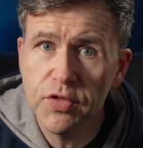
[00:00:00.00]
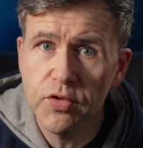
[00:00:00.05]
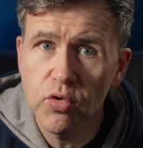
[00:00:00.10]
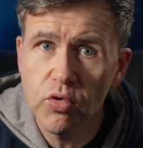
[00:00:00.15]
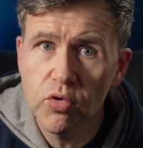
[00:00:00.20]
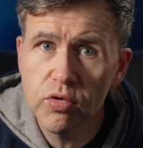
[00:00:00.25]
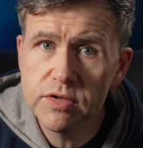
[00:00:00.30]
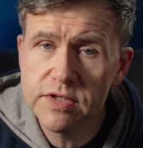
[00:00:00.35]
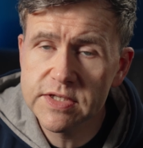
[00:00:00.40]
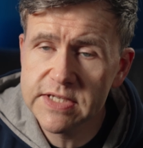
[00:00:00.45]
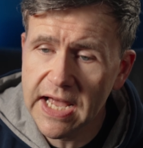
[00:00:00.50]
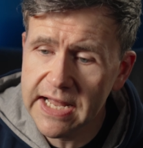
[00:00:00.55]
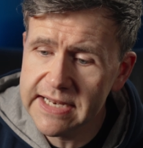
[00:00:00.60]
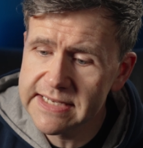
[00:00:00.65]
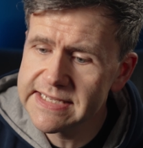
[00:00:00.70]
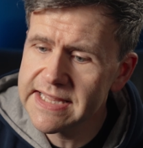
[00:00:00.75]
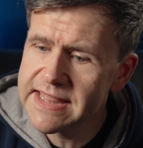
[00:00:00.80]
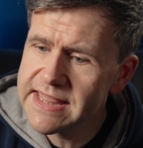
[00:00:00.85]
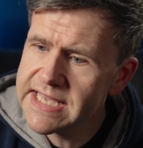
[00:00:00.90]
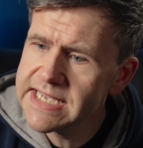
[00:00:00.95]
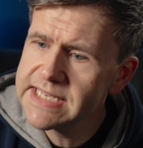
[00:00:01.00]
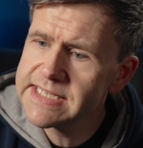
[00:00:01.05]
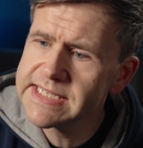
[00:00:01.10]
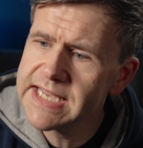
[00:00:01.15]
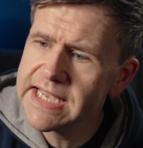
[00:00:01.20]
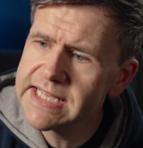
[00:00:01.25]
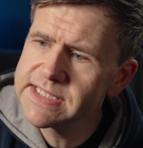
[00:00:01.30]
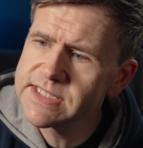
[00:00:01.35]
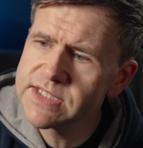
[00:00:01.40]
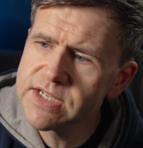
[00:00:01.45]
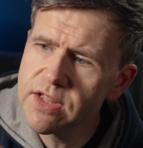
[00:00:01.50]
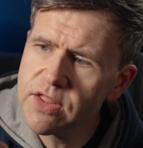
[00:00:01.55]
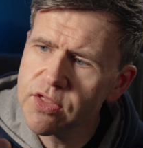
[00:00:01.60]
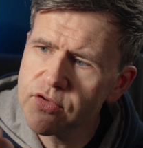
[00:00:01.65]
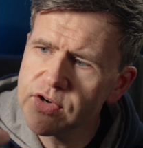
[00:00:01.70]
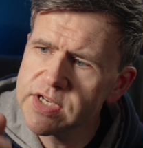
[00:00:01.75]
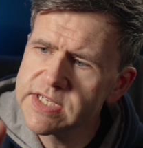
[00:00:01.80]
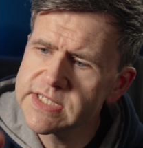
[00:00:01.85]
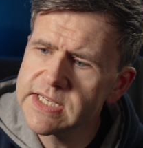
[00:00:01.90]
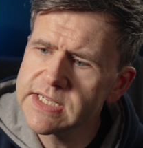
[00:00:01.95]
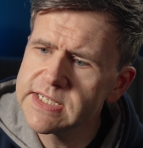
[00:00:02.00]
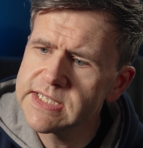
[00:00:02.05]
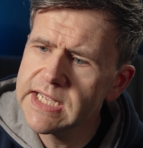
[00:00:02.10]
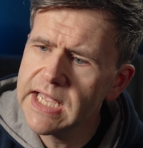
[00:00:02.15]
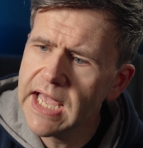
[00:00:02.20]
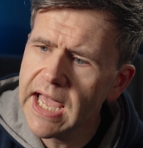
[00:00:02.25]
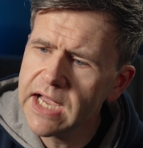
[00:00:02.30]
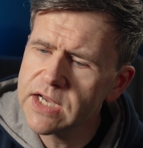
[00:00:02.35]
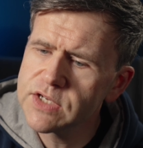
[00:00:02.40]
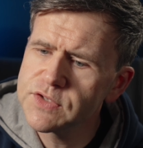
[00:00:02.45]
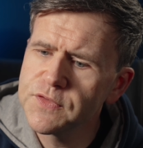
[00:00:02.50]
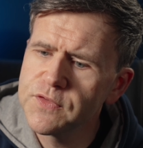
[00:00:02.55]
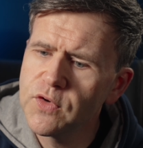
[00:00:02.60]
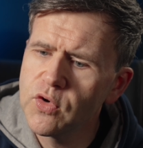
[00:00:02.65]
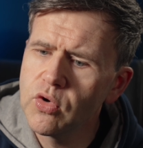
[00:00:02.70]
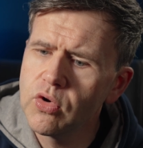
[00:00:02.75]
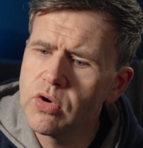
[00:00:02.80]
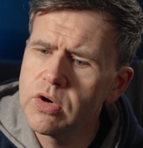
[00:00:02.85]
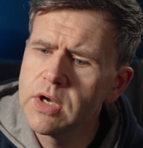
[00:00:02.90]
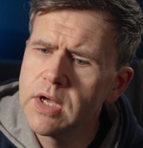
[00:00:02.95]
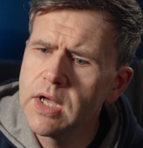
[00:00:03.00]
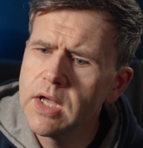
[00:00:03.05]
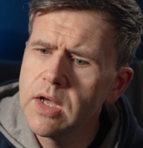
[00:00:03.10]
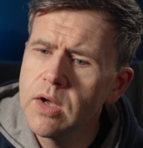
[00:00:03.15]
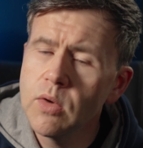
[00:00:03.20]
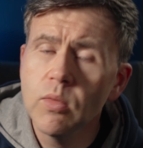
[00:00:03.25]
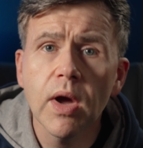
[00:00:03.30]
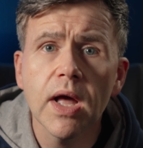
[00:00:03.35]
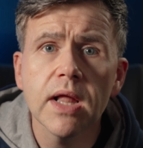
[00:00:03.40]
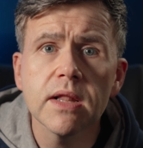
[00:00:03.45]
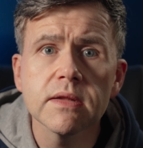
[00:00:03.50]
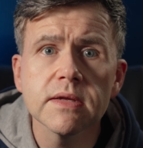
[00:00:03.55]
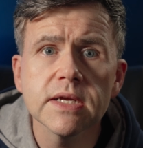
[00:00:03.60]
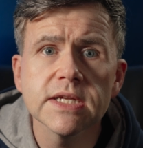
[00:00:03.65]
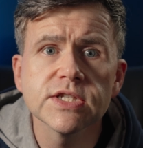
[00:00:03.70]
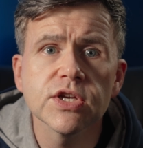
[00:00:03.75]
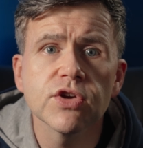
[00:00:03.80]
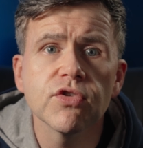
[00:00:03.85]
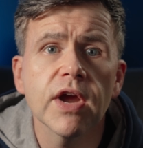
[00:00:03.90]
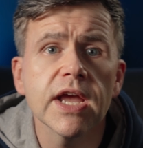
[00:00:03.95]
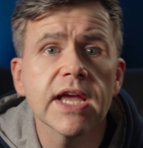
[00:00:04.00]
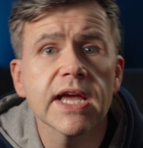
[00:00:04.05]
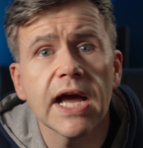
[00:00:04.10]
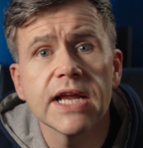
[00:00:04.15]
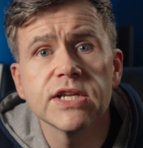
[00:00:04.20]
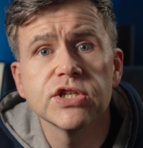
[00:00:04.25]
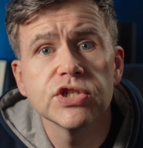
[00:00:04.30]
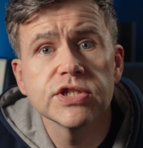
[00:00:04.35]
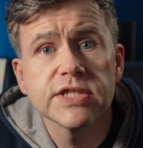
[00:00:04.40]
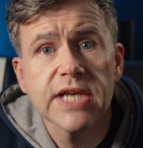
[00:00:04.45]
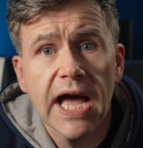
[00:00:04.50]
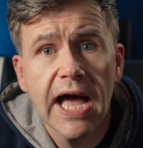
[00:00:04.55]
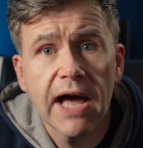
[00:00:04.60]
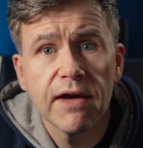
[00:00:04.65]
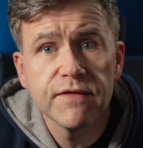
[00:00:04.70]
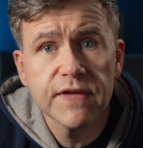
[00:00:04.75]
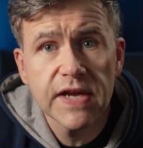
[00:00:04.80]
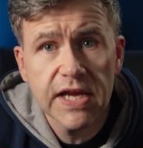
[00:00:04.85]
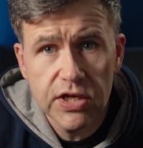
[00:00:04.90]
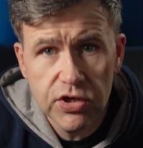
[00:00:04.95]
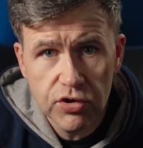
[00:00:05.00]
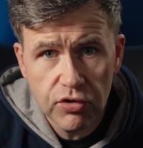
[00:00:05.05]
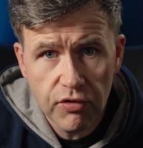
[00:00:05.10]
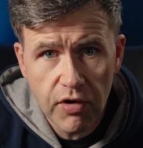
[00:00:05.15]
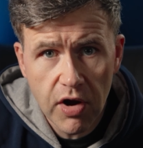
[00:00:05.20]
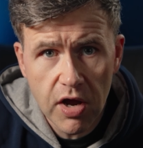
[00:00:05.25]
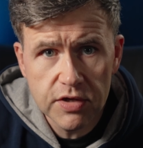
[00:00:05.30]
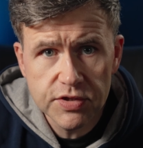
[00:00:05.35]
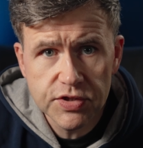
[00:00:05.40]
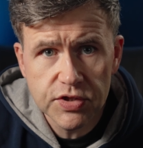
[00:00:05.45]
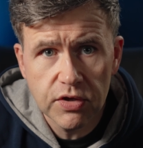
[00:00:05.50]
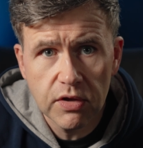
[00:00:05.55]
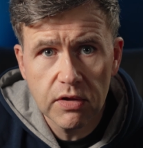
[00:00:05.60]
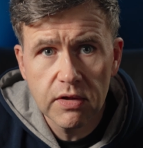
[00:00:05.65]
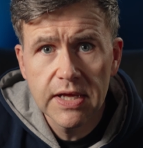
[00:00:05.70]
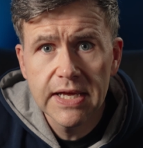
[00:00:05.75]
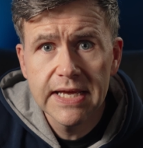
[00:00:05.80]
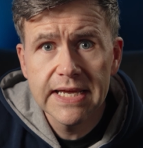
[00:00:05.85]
thoughts, and this Insta360 X4, well, it's a great gadget to have in your arsenal.